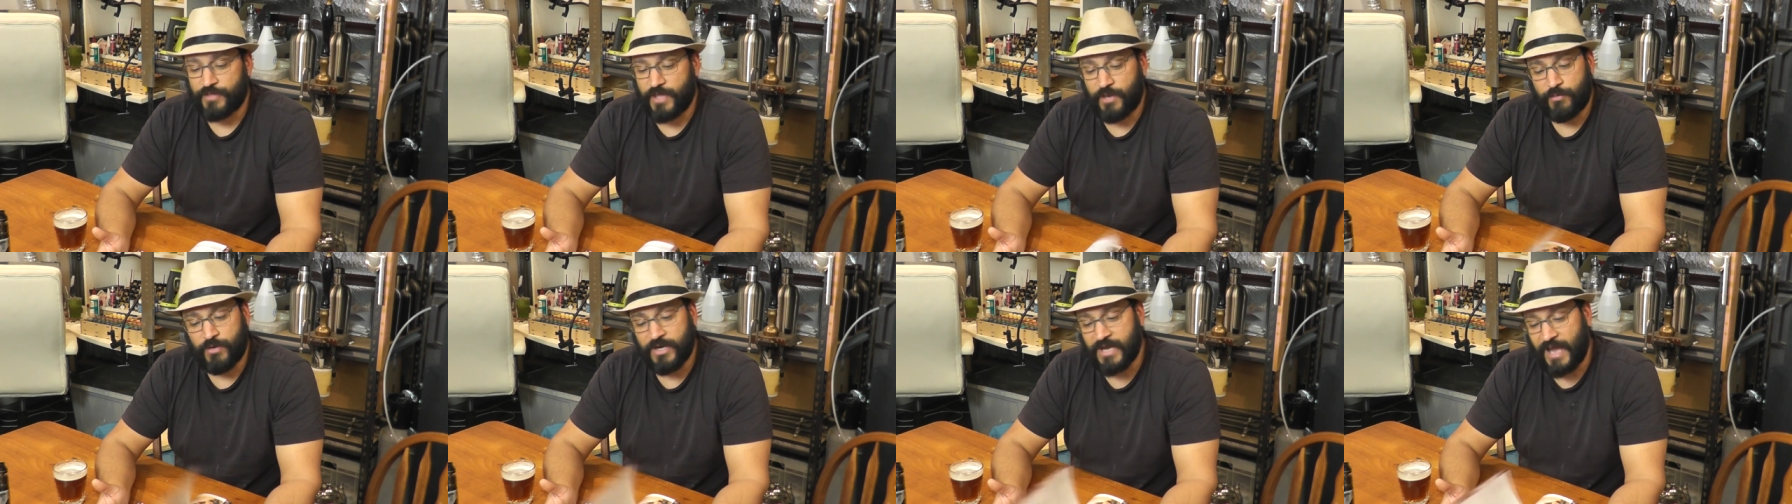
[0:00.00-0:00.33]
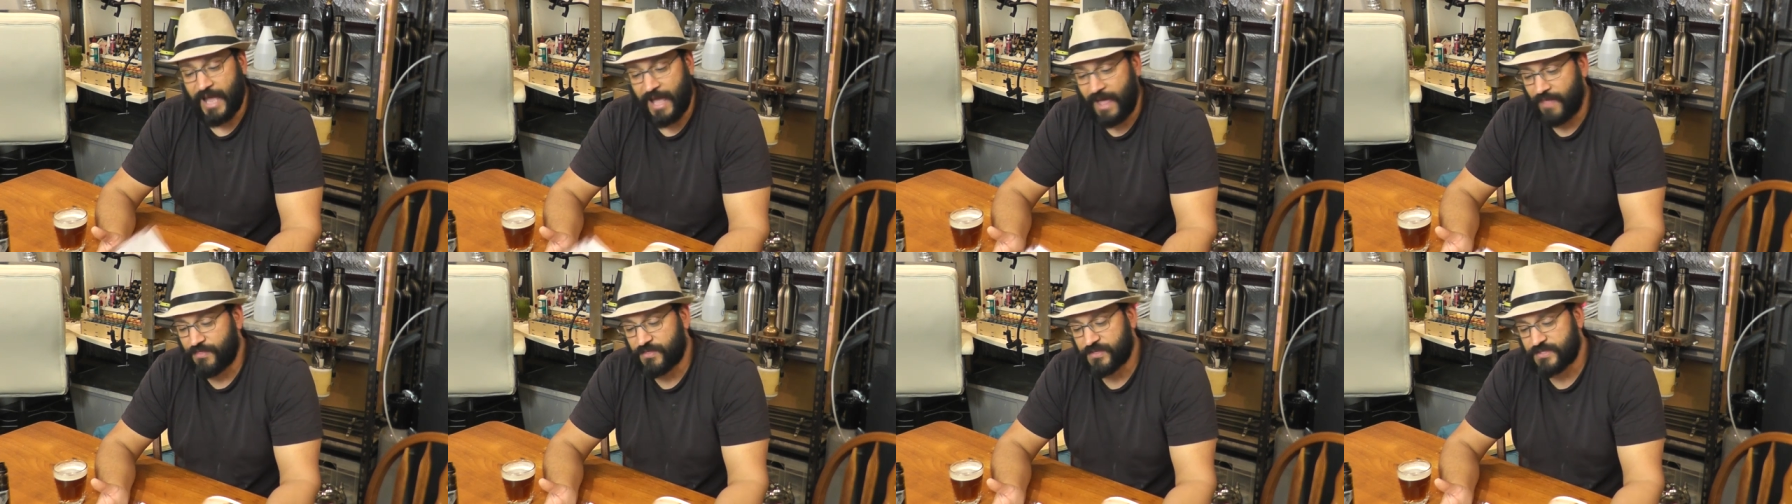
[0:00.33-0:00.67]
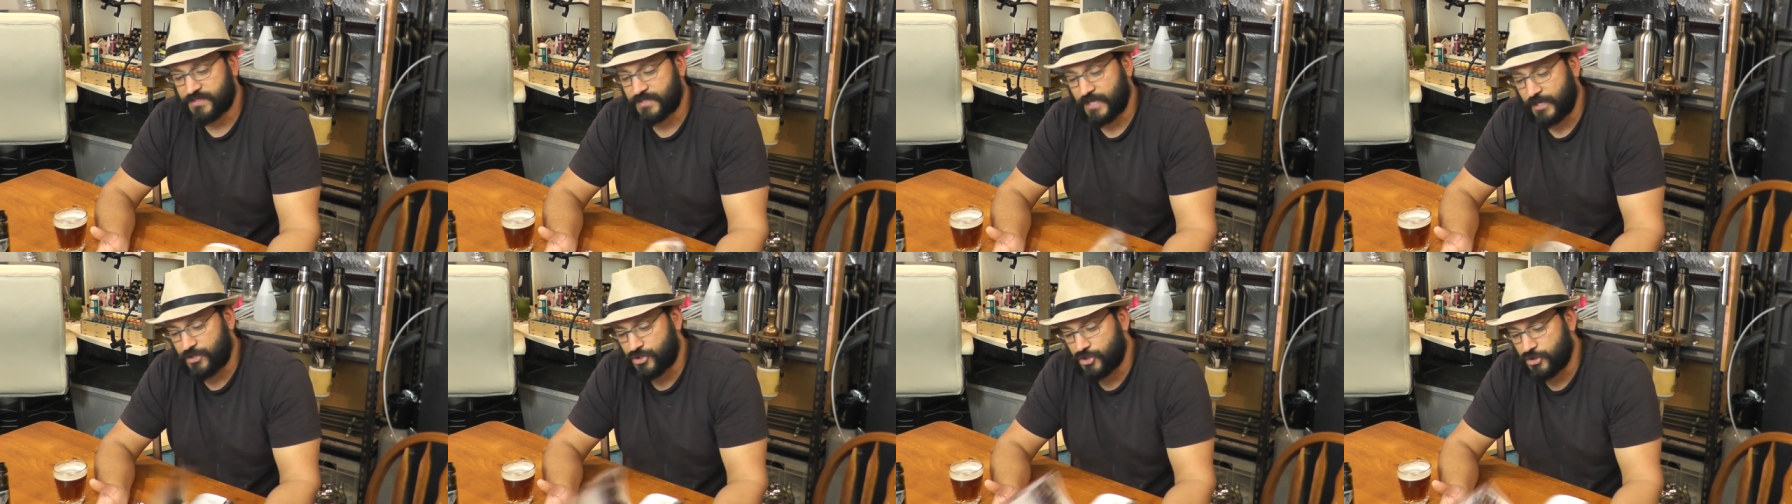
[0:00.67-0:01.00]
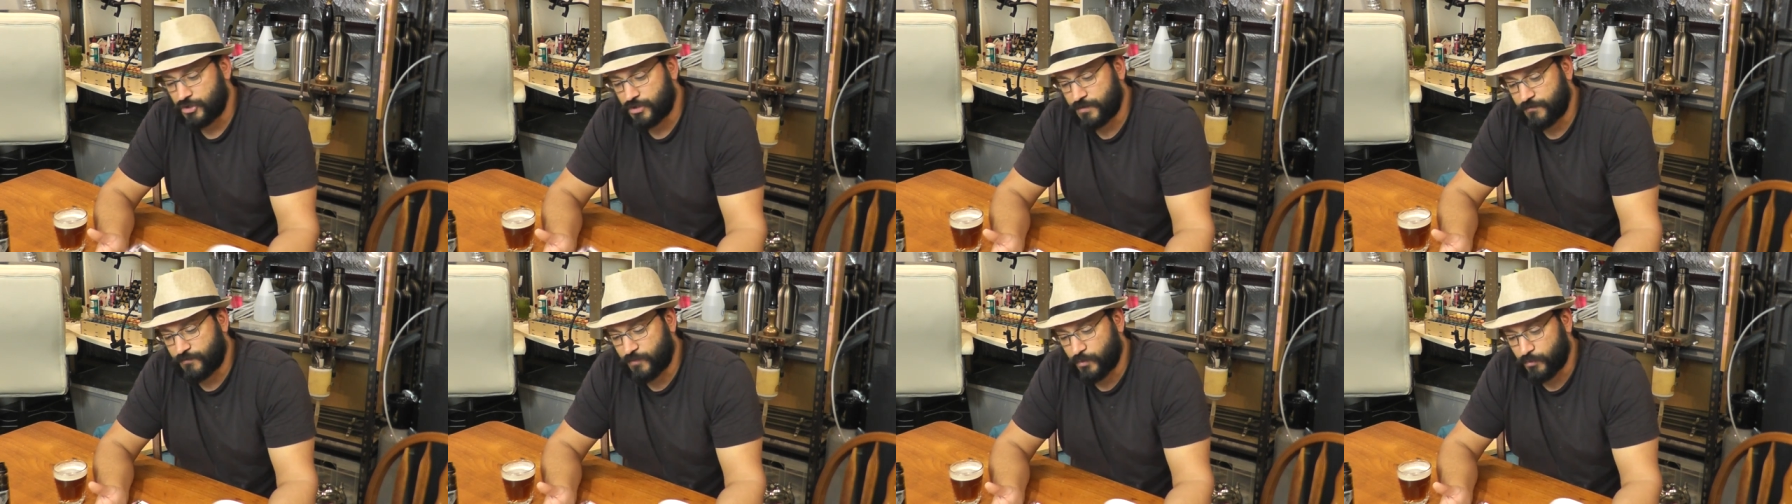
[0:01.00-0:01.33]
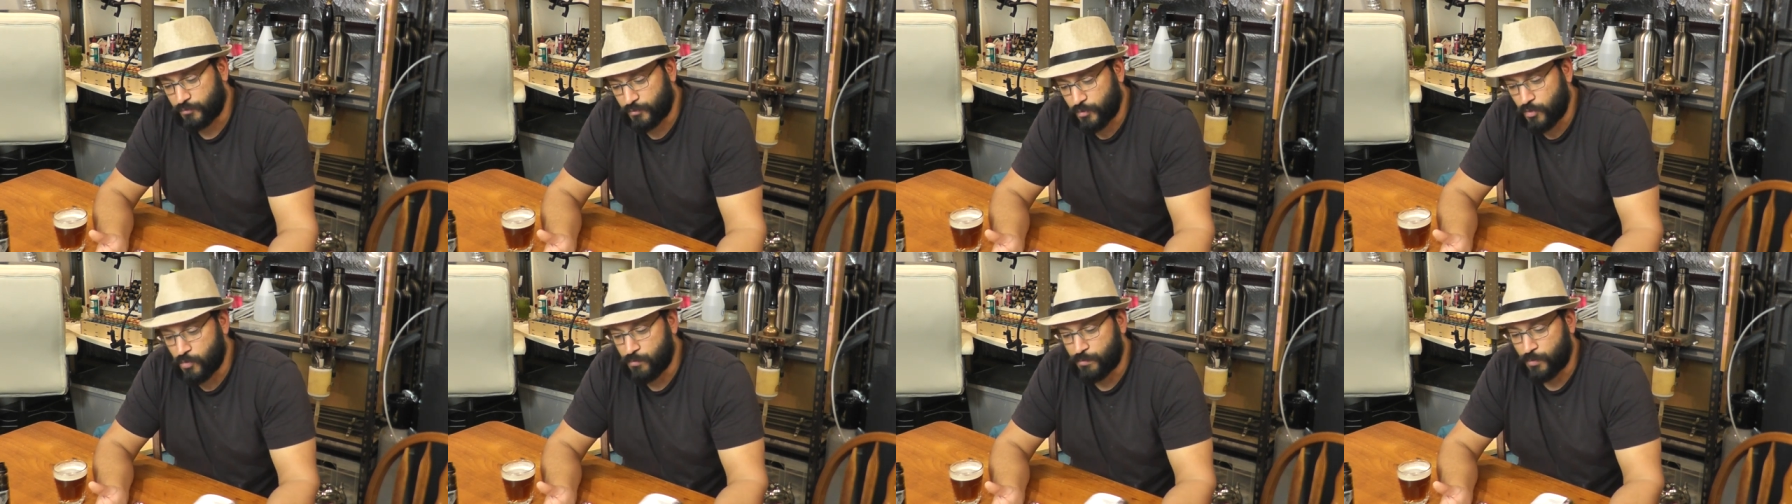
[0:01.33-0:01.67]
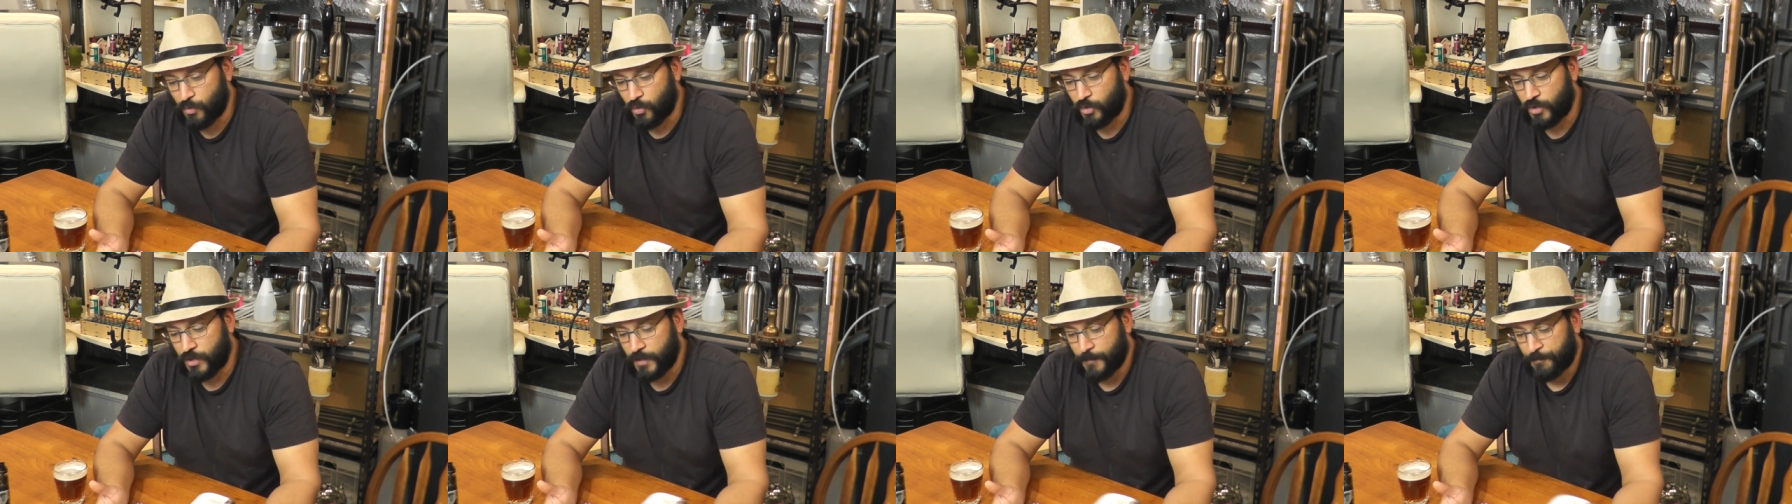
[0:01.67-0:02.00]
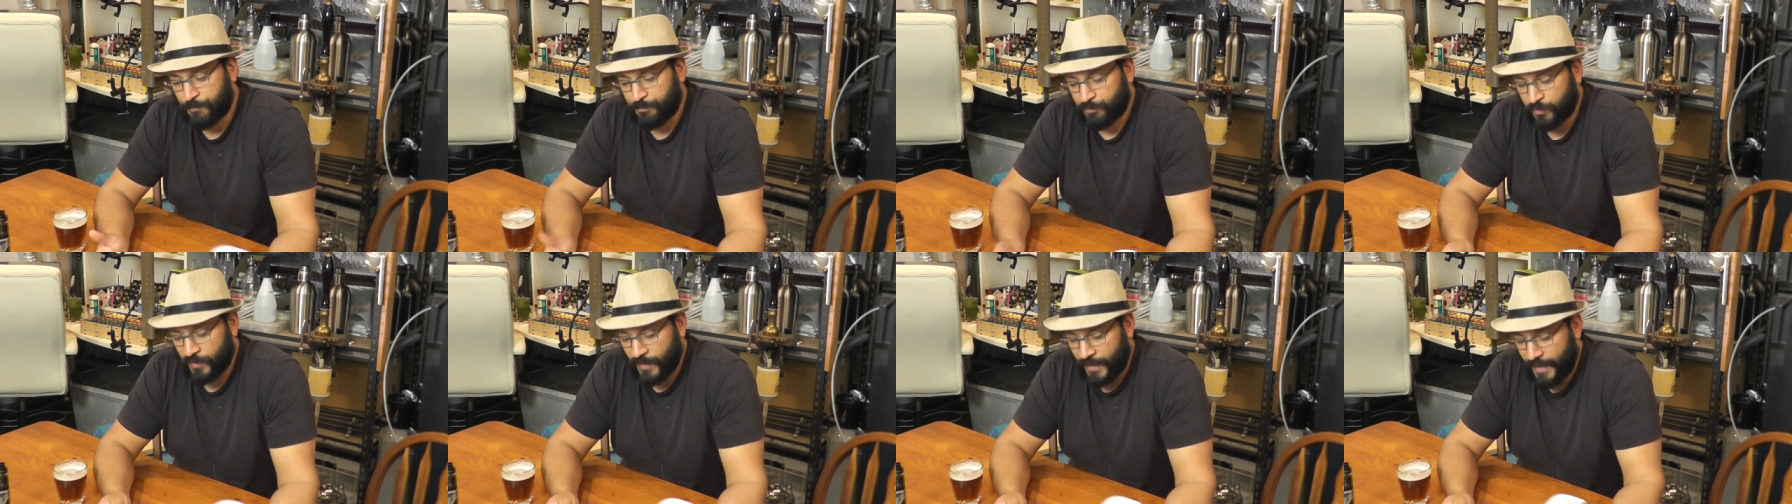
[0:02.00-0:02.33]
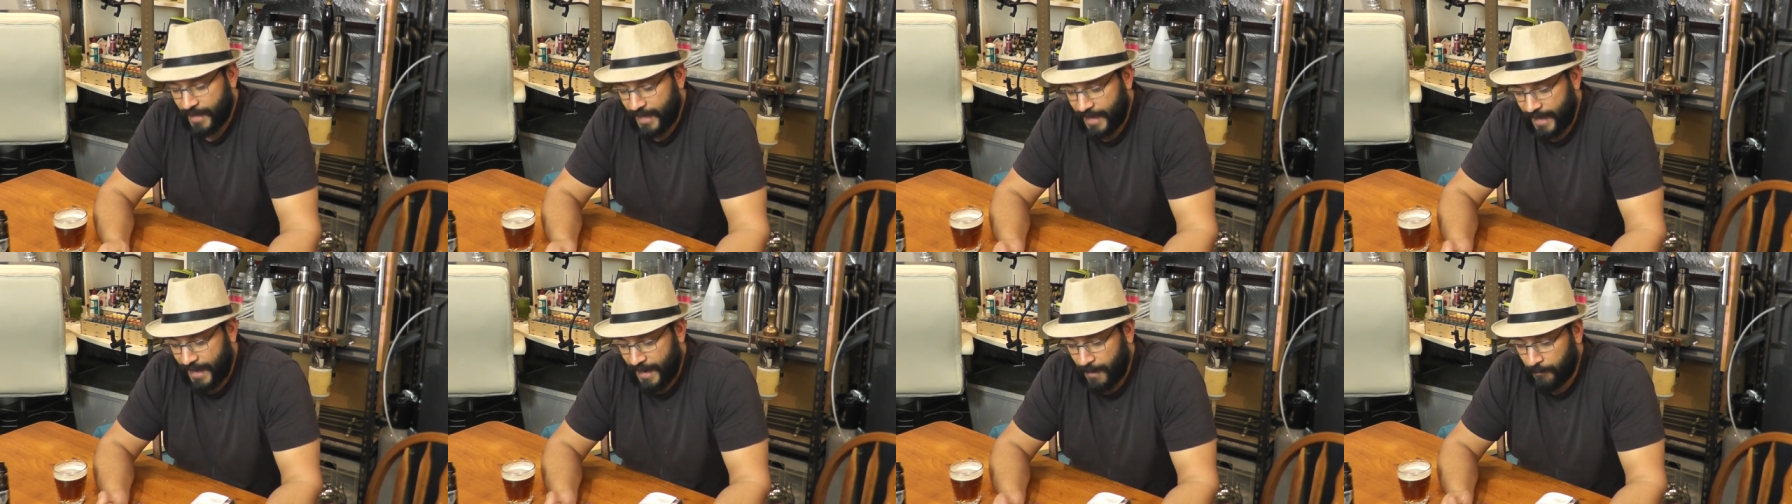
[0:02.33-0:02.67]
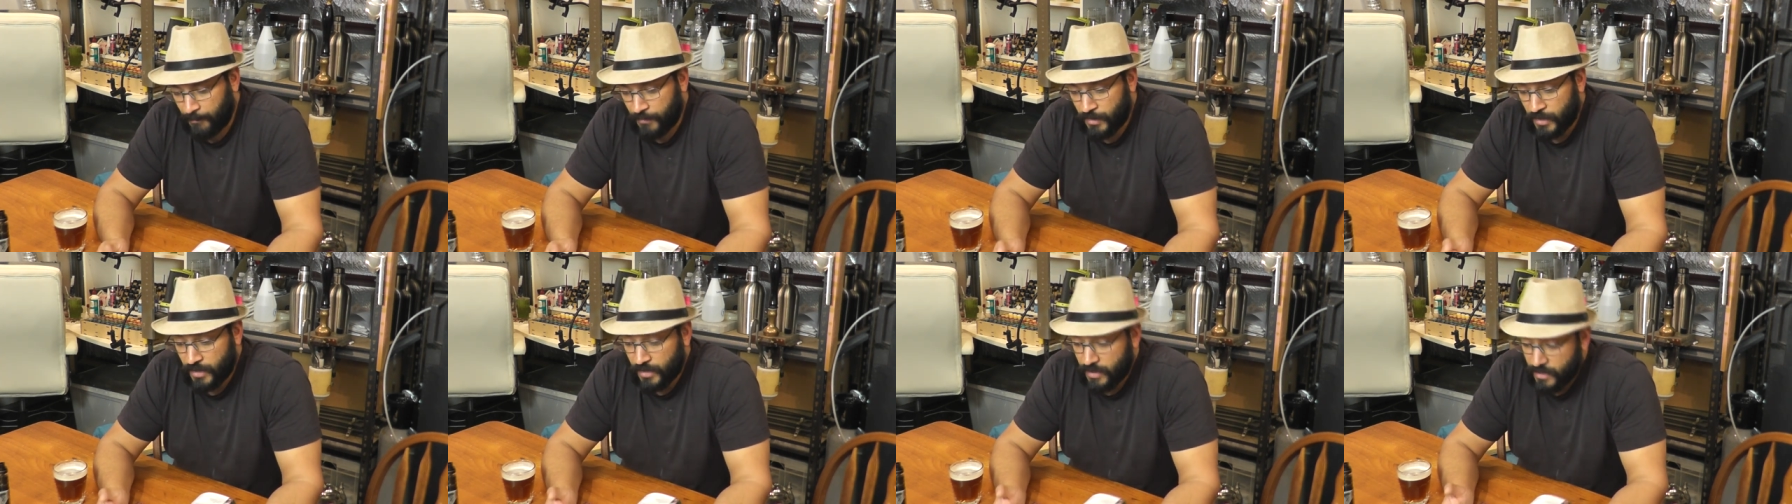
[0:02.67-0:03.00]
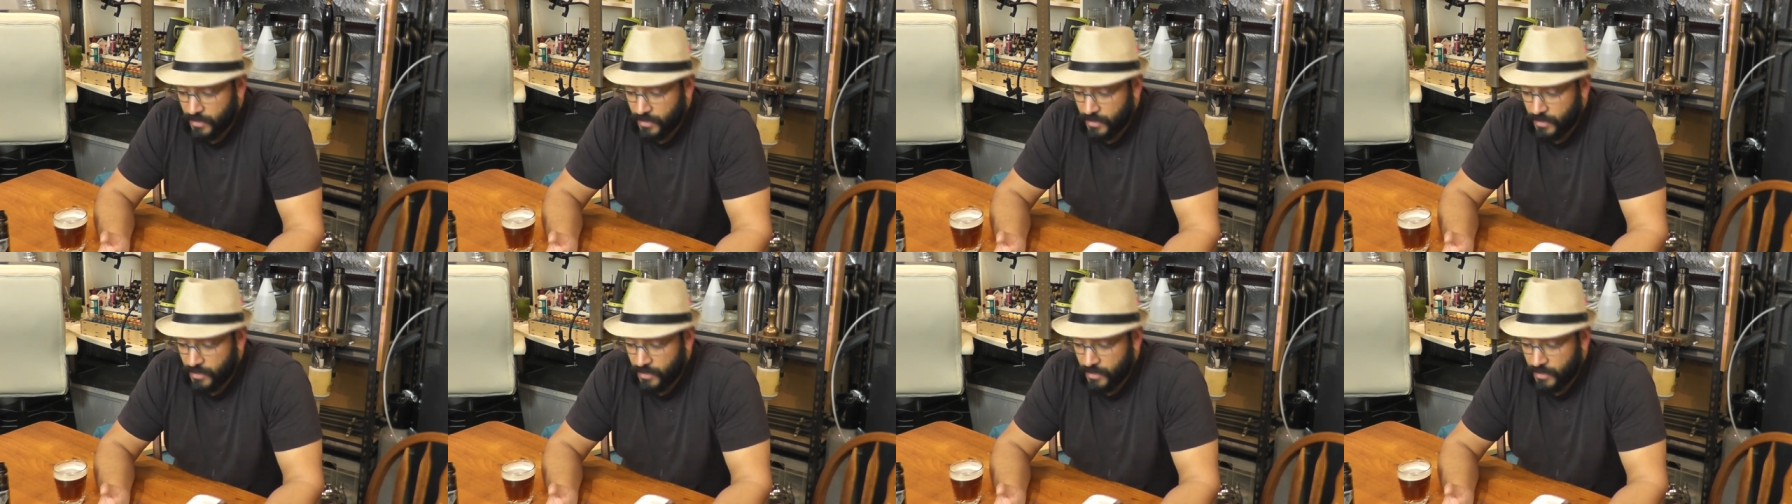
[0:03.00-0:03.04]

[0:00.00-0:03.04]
They're in other sections of the rule book. Um,